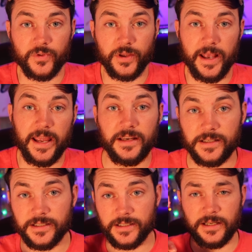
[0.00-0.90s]
The 8
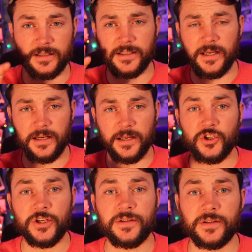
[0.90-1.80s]
to 16
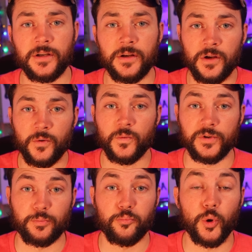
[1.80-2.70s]
inches
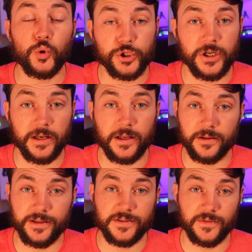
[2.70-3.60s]
was bullshit,
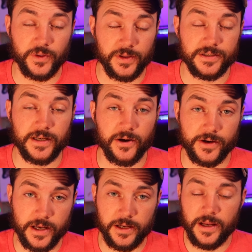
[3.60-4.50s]
at least for this
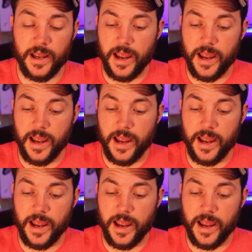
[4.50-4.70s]
area,